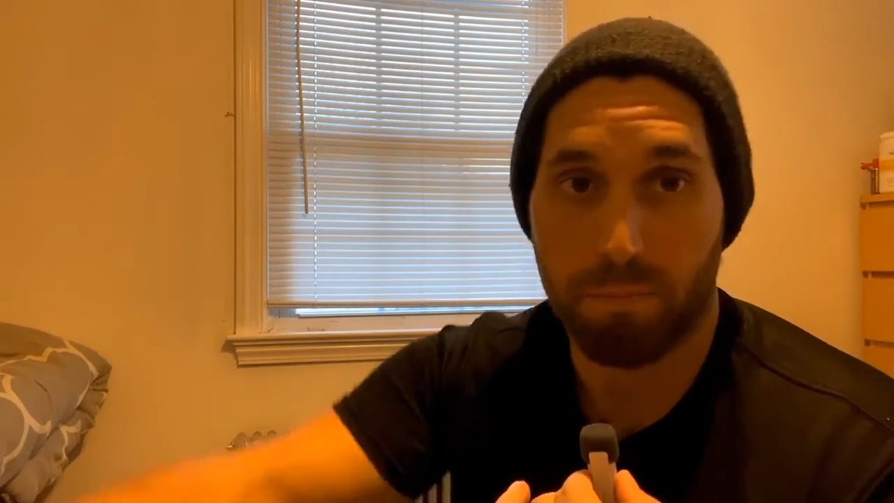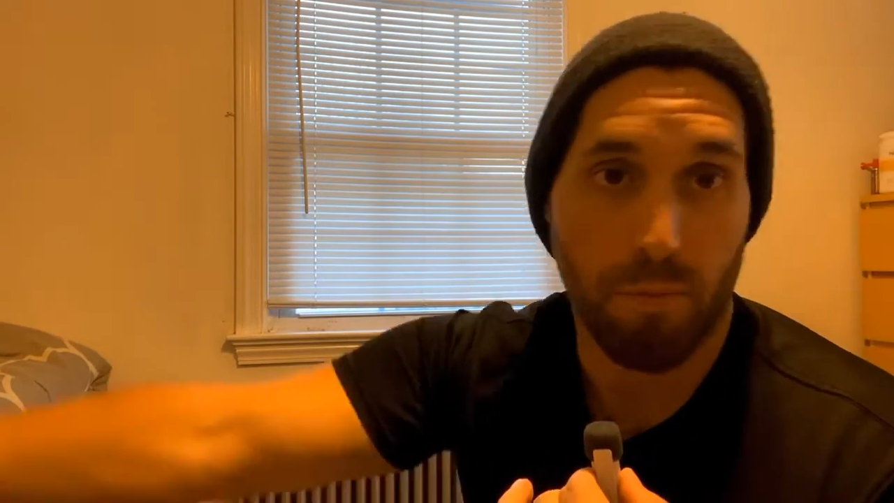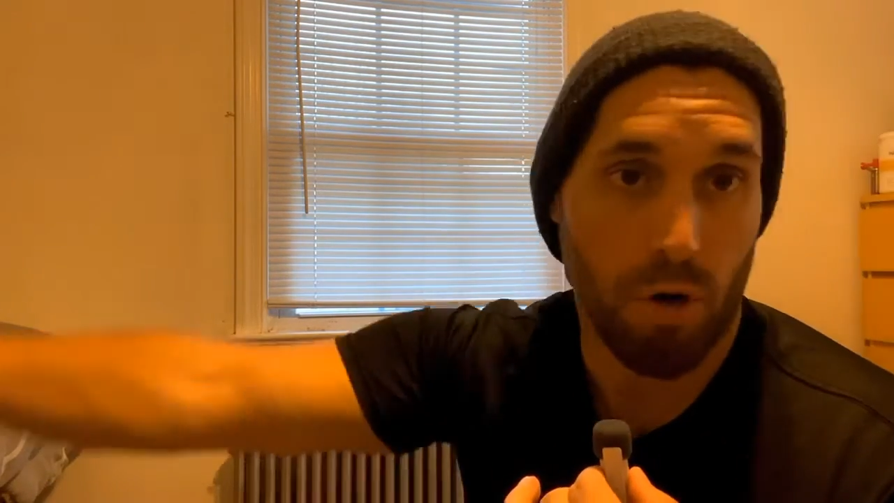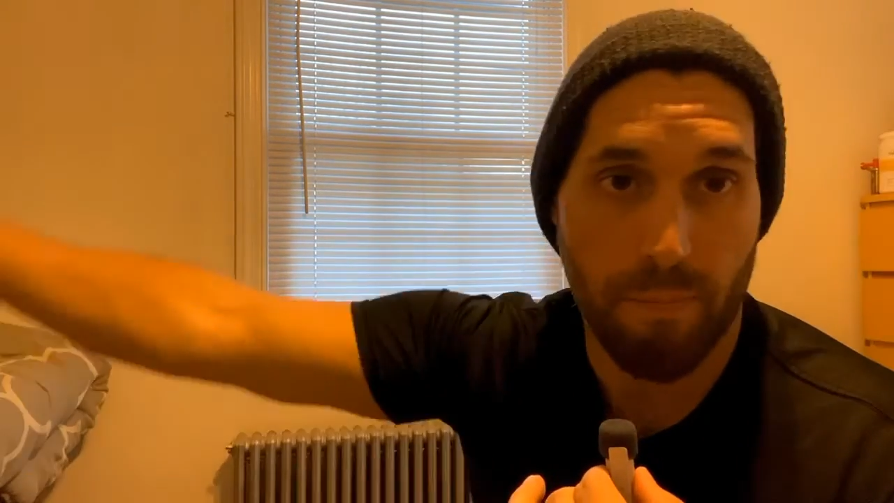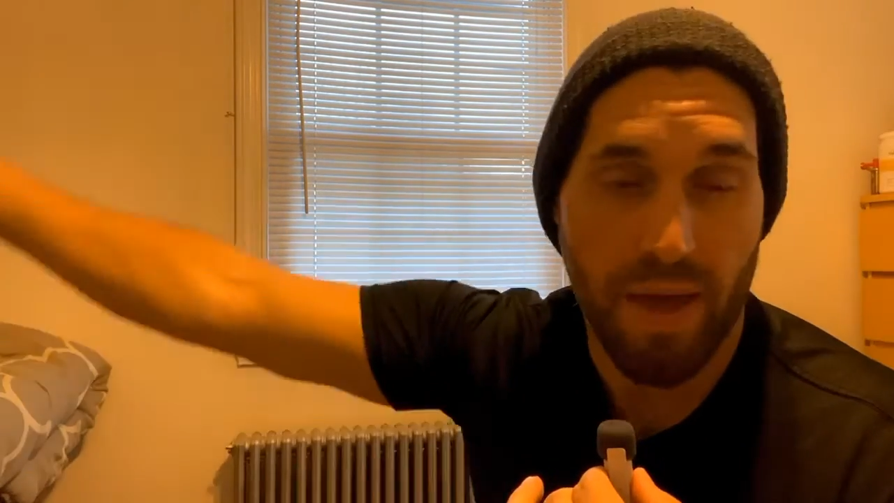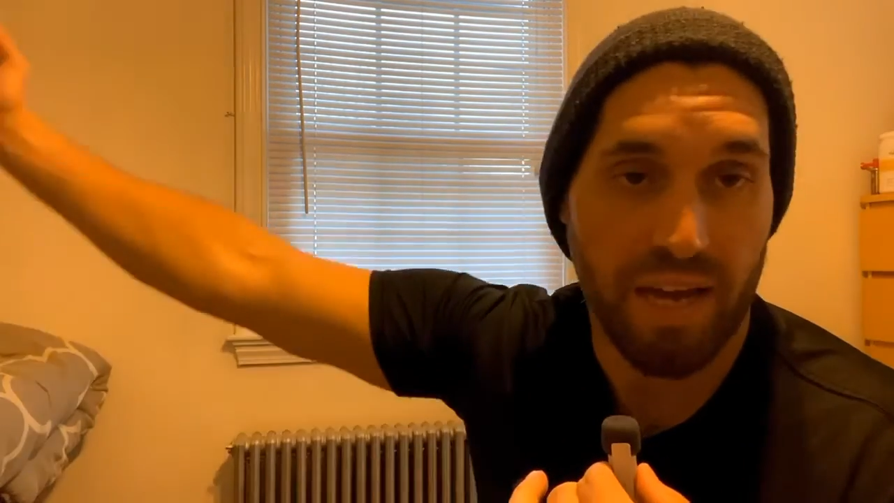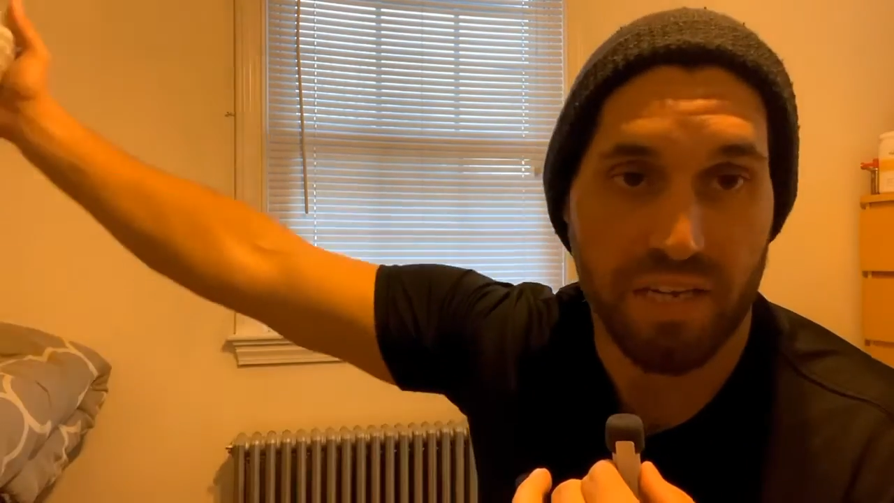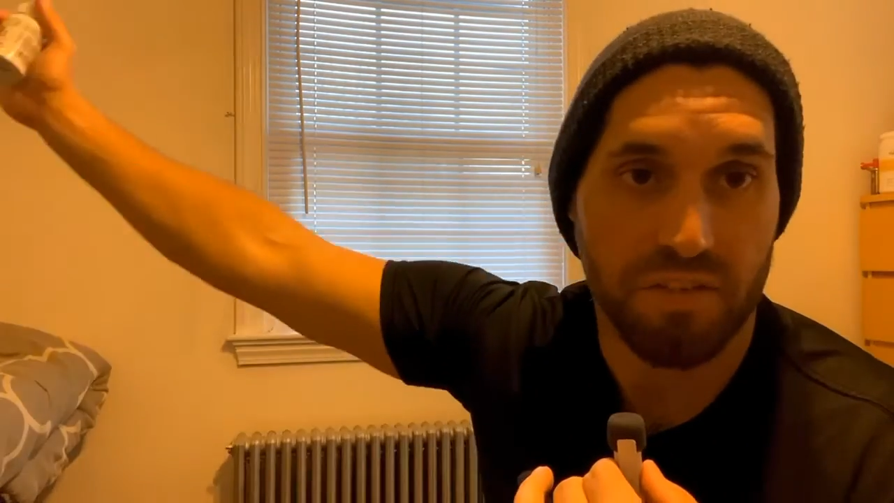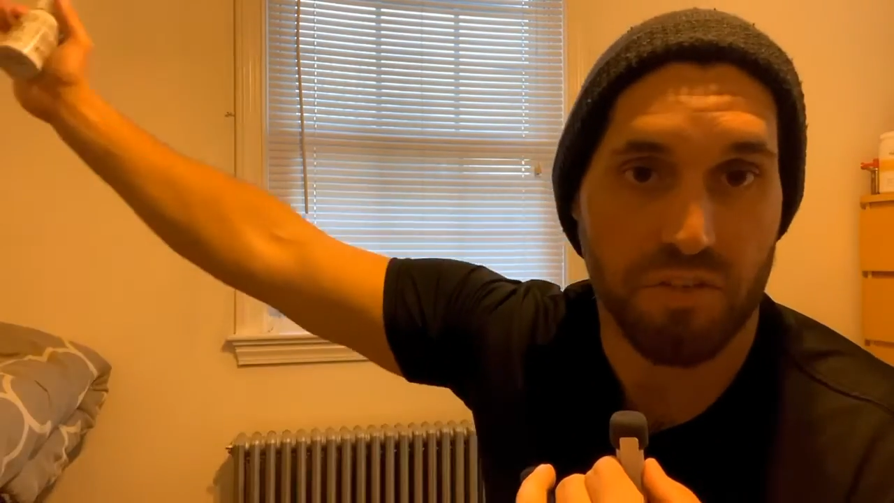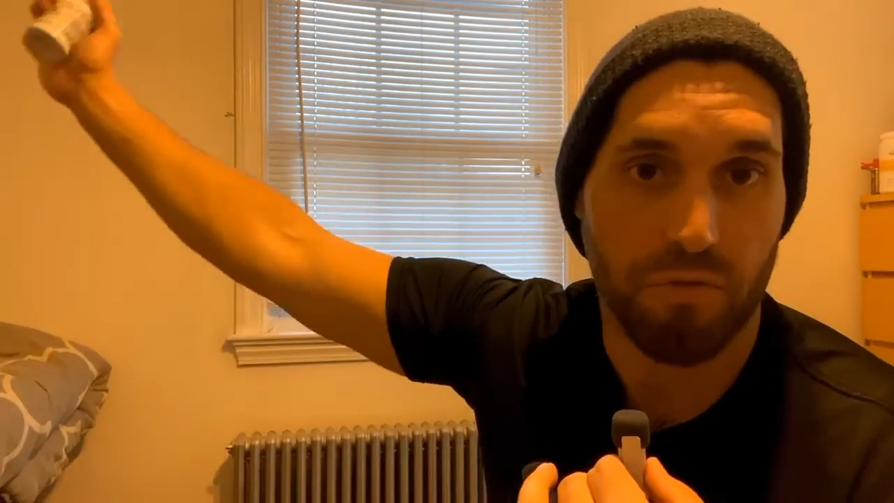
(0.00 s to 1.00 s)
are
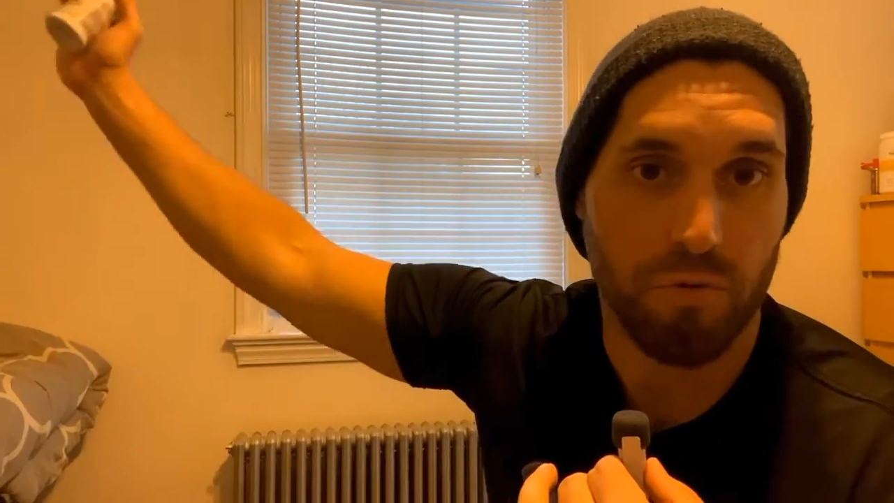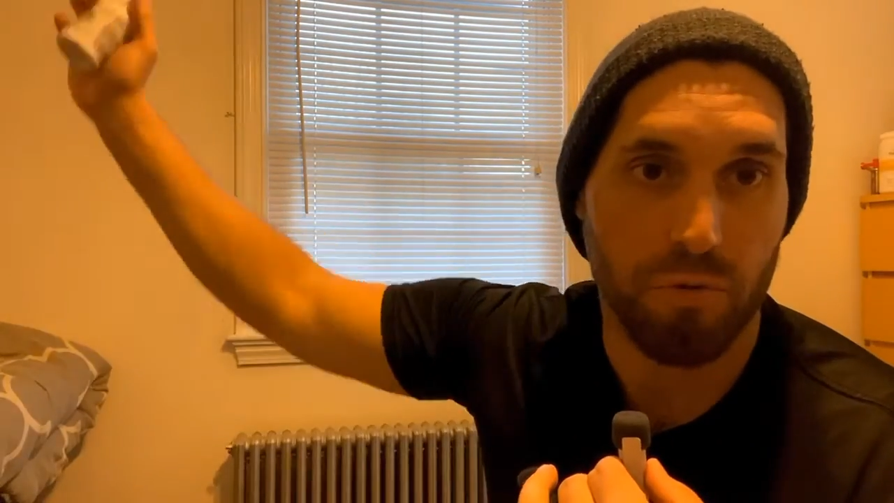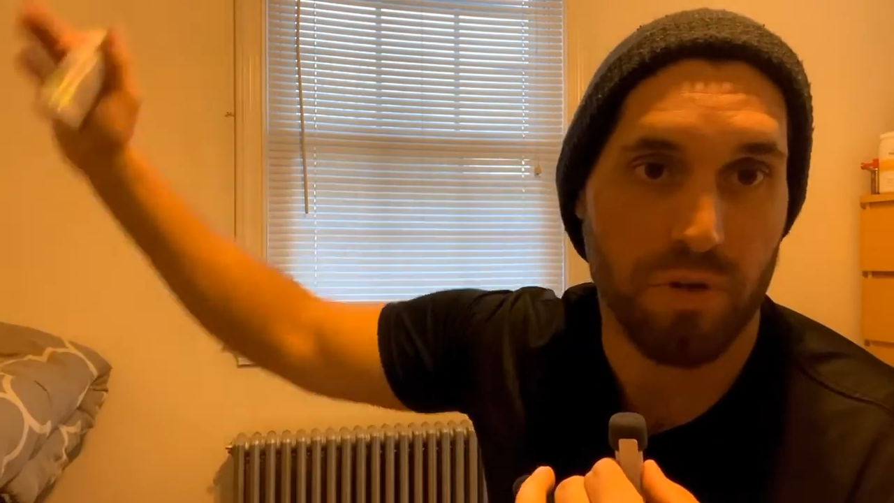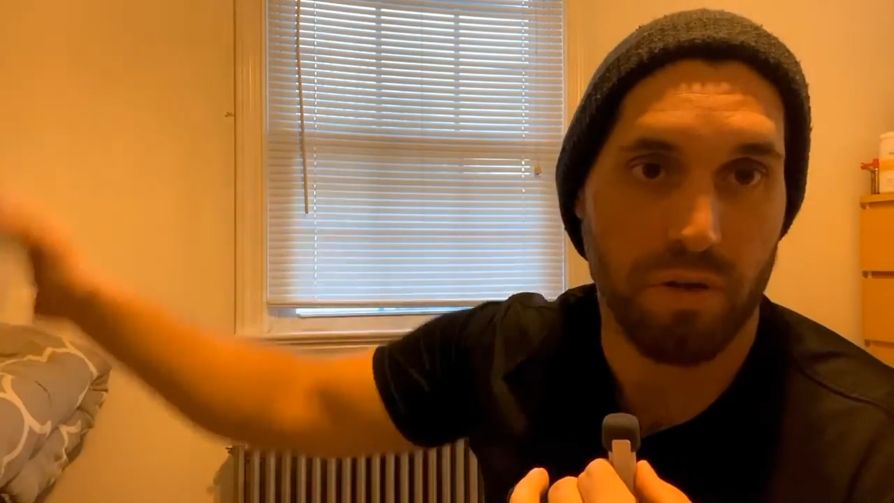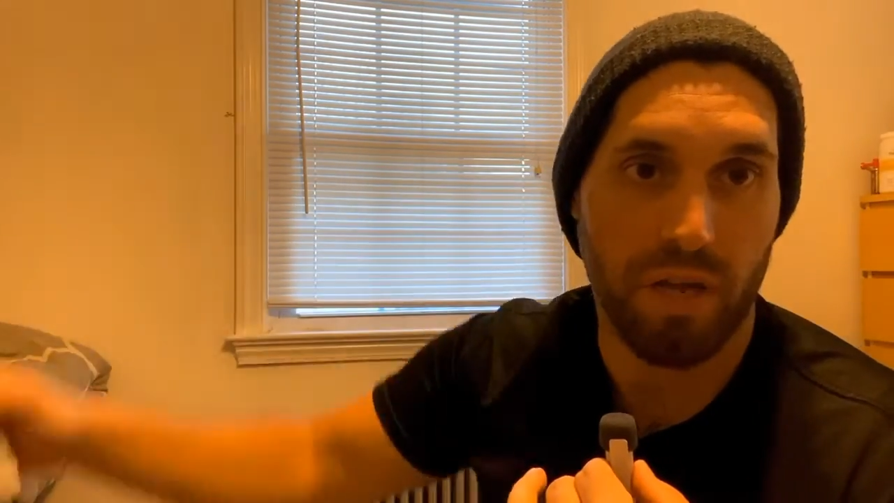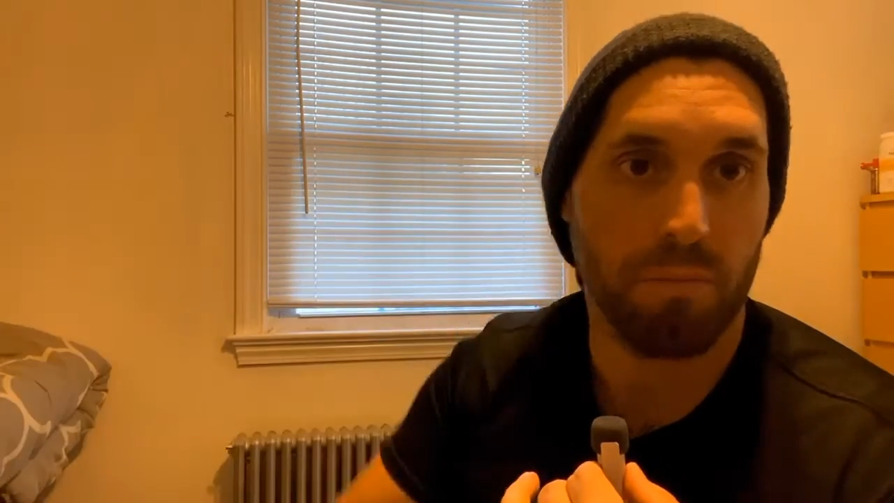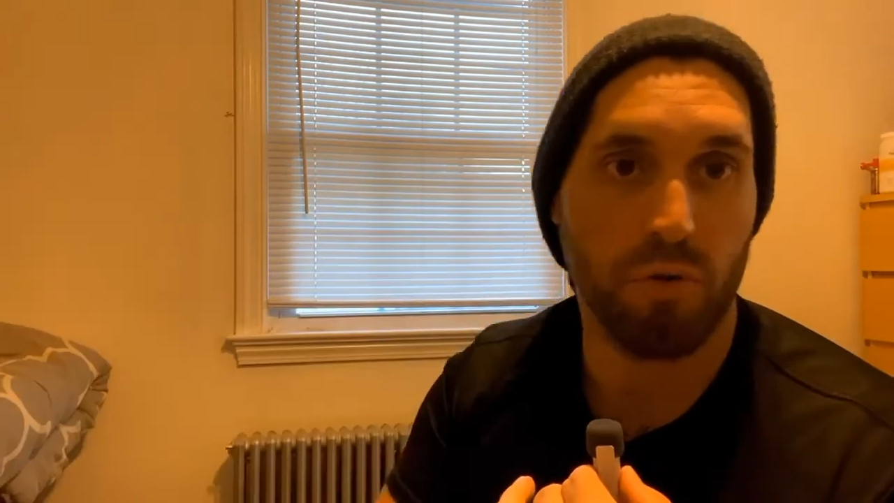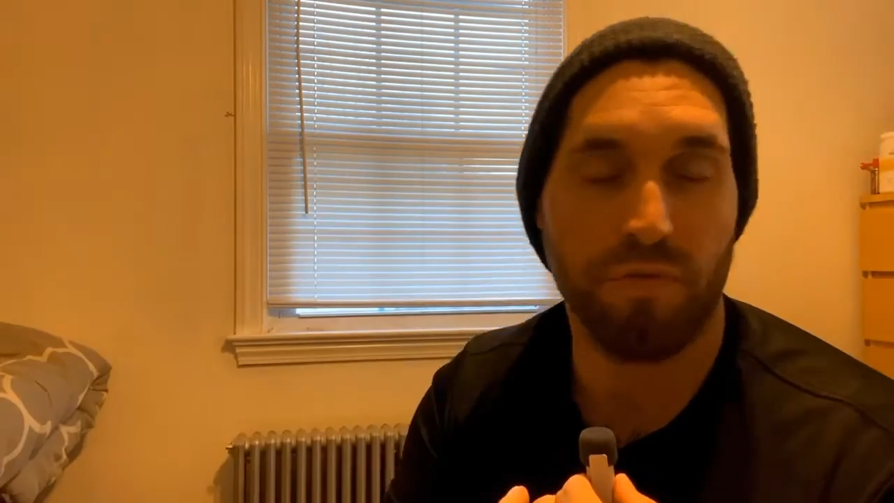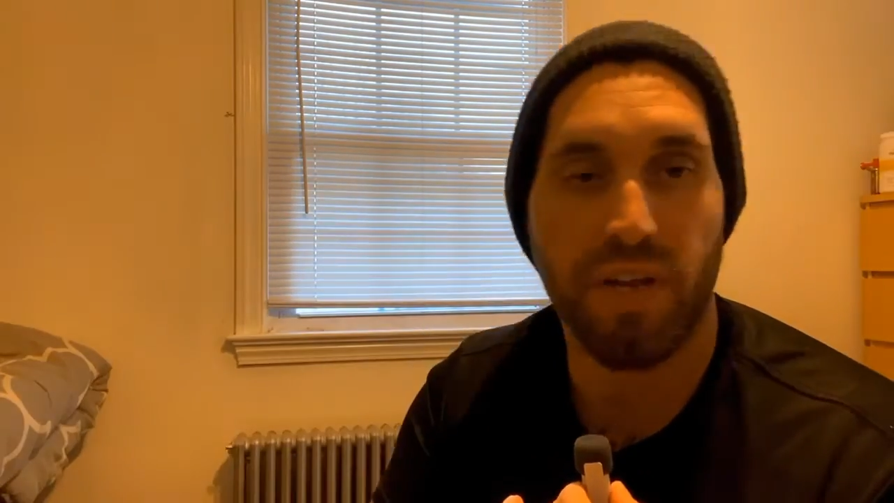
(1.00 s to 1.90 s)
packaged through and moved